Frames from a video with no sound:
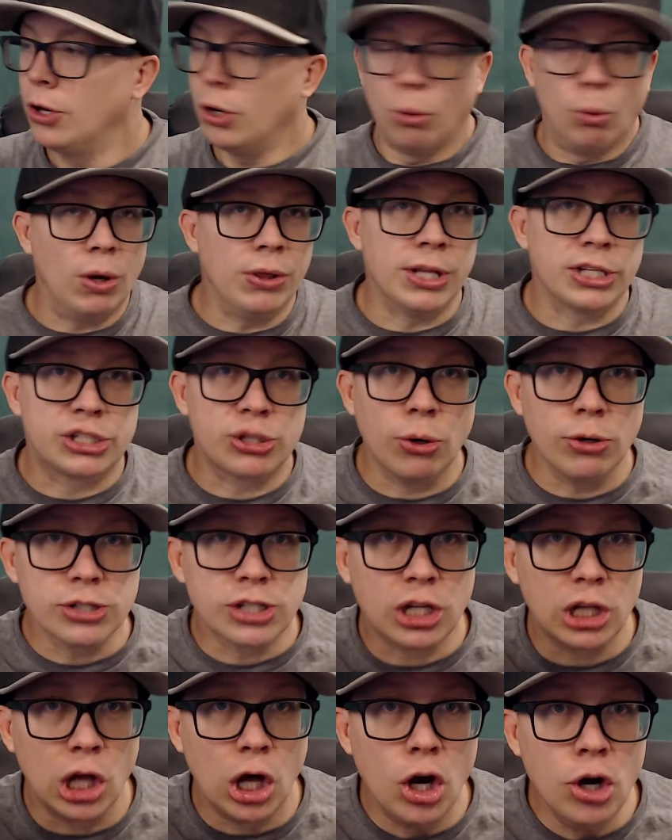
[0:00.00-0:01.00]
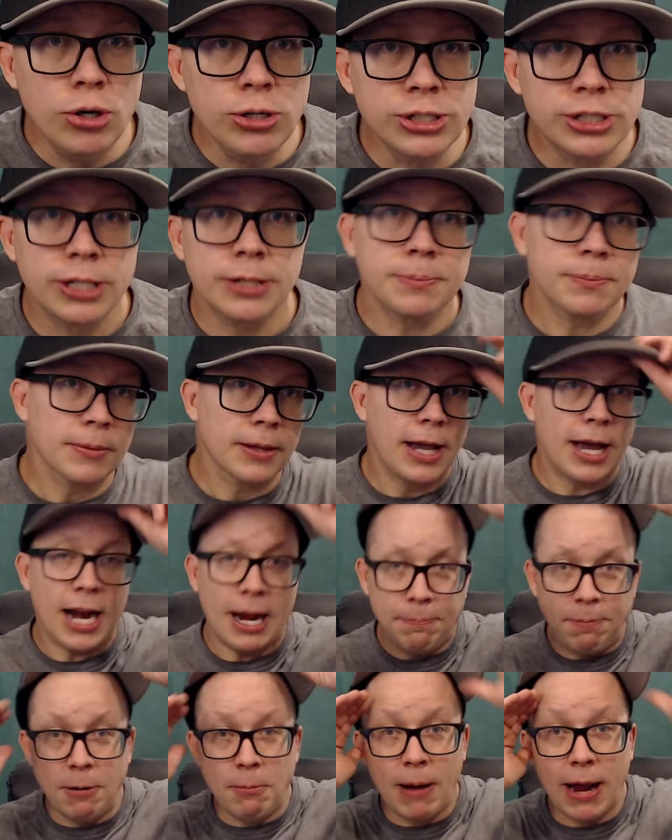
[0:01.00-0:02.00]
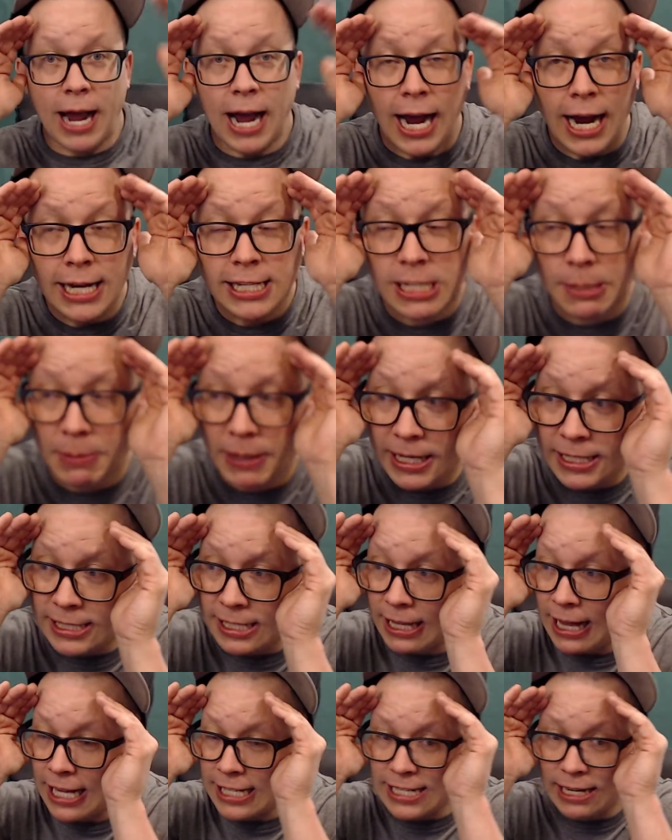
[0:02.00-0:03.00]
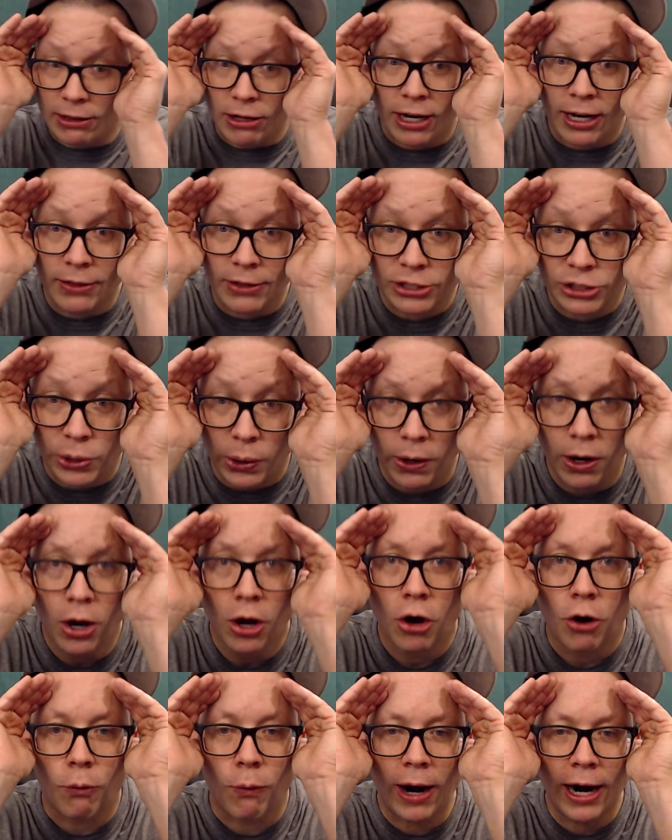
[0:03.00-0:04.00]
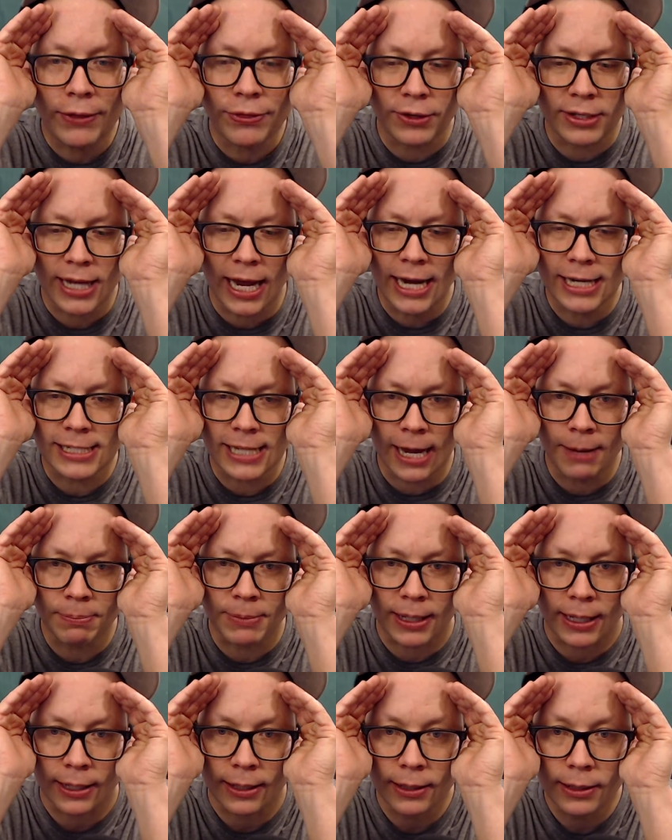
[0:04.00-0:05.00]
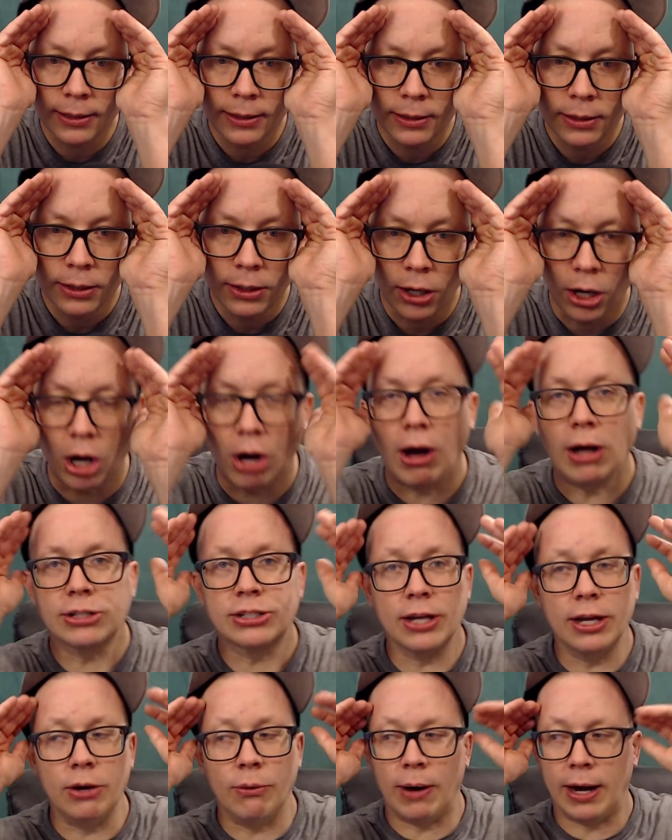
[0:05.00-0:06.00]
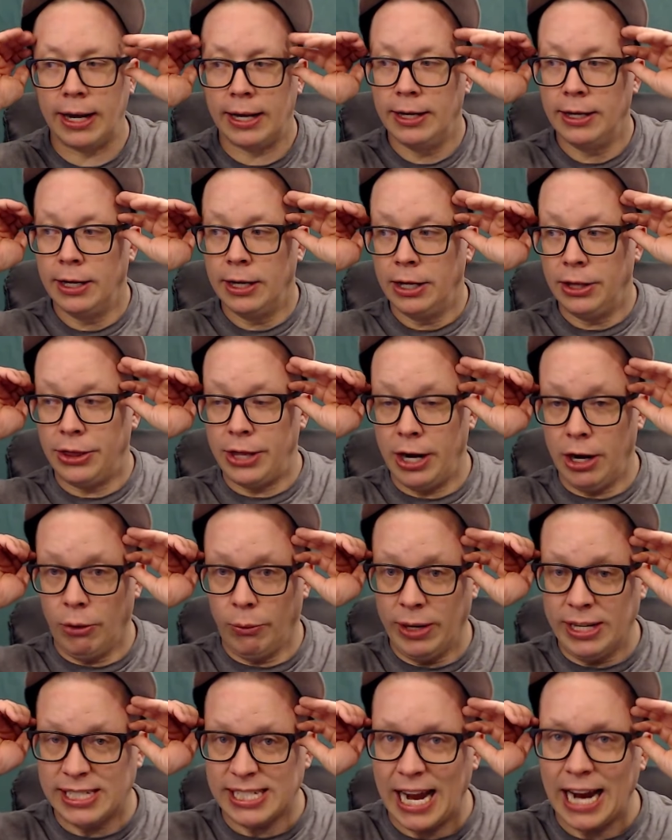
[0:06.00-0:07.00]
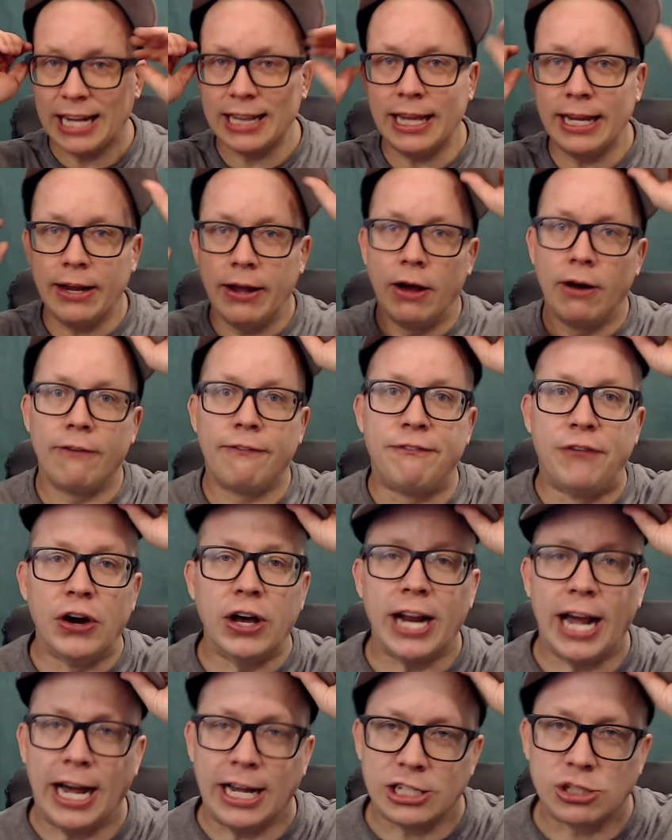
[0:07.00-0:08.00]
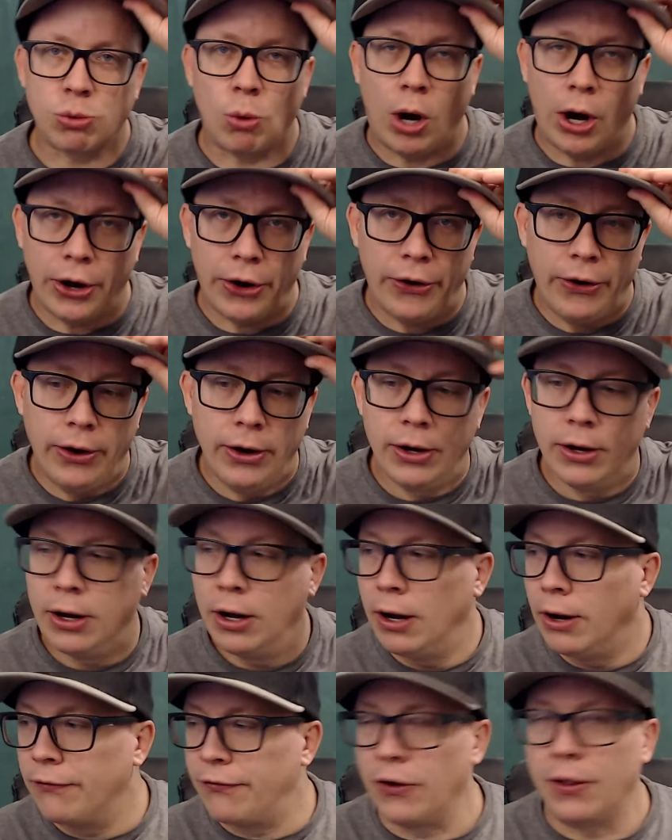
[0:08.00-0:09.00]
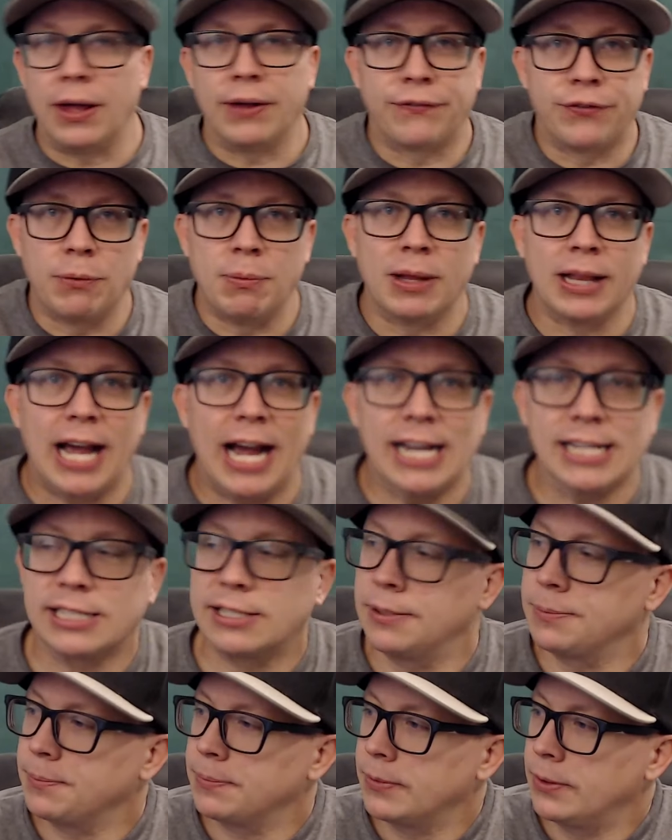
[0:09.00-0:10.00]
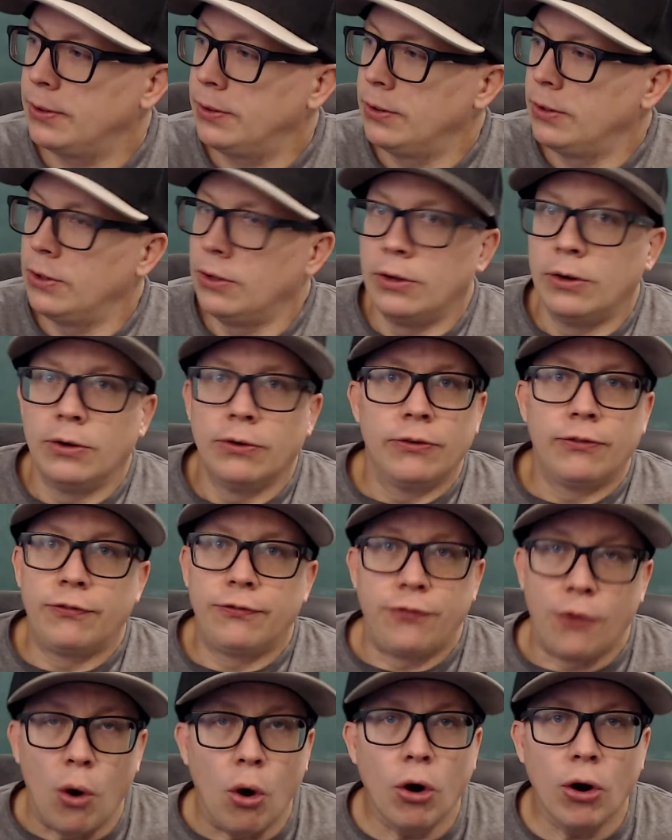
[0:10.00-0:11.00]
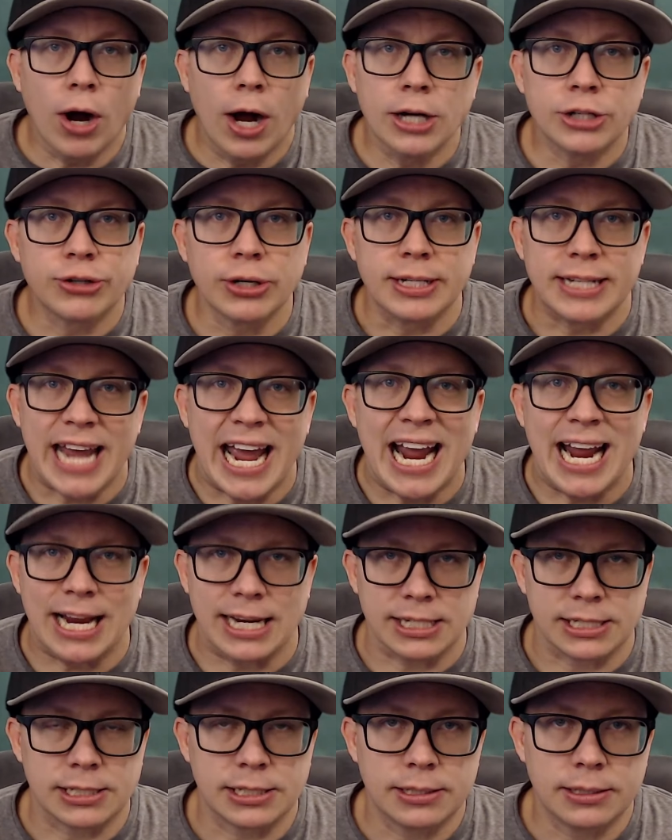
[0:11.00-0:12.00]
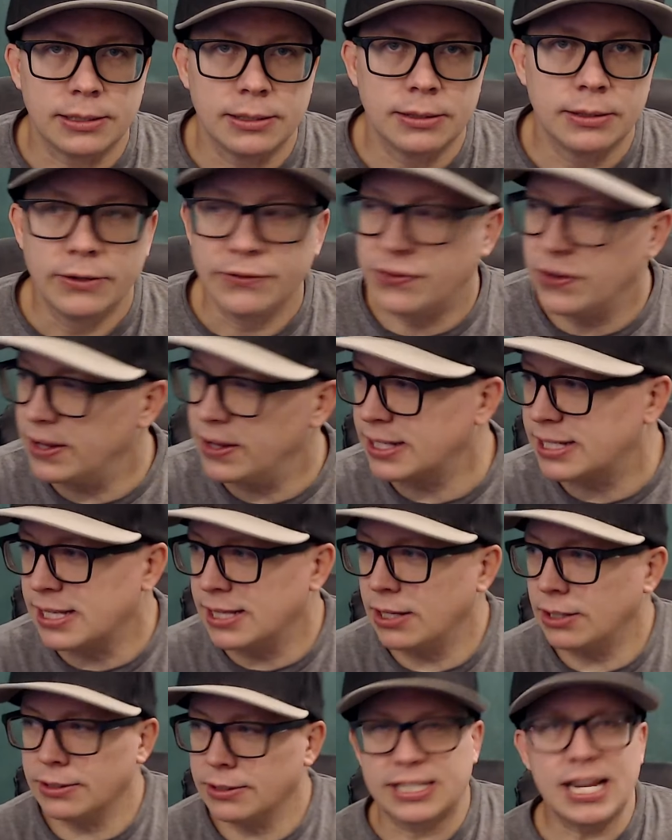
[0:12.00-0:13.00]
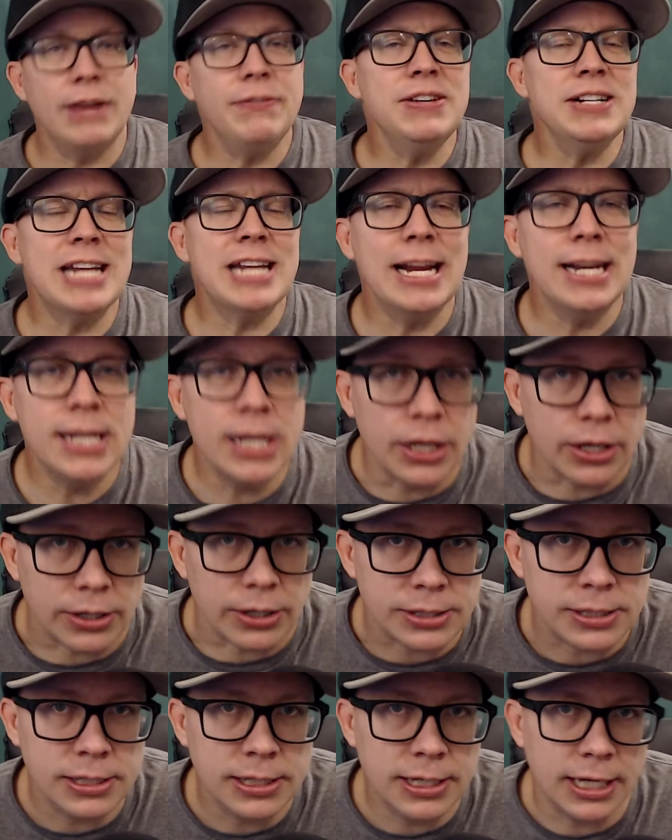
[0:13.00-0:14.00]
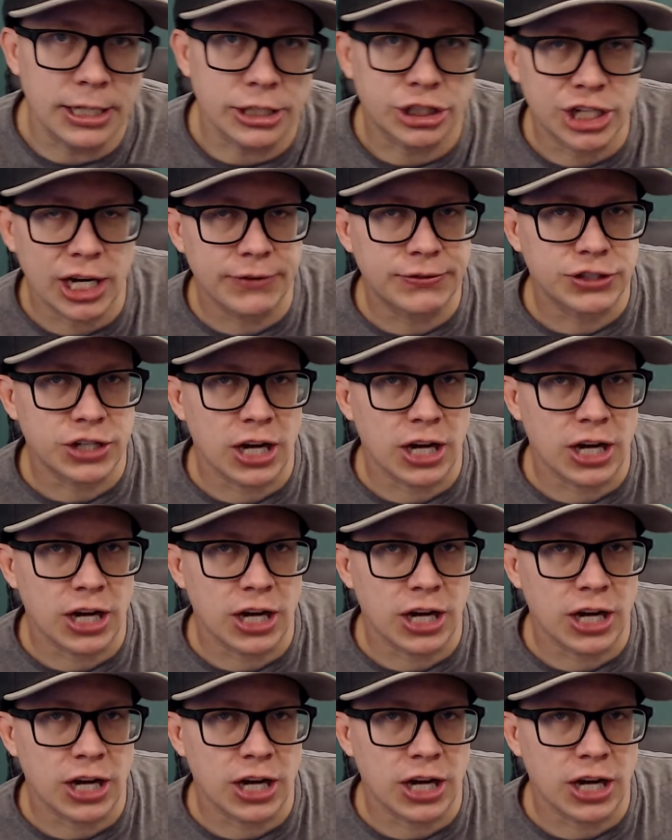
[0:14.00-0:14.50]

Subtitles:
when the store's closed and I put my eyes up against the glass, I look in the store, why aren't the tanks empty? Oh, I'll tell you why. They're recycling foot-ass water from the last 400 days. 17 years, as Chef